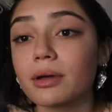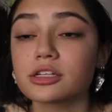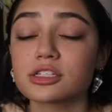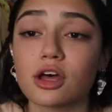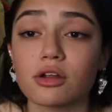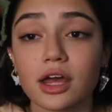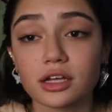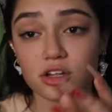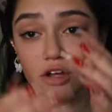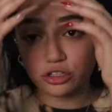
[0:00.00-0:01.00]
So
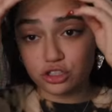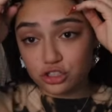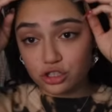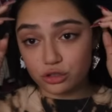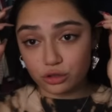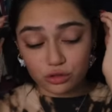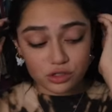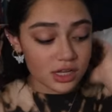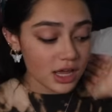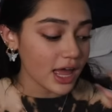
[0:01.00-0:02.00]
next are the shoes,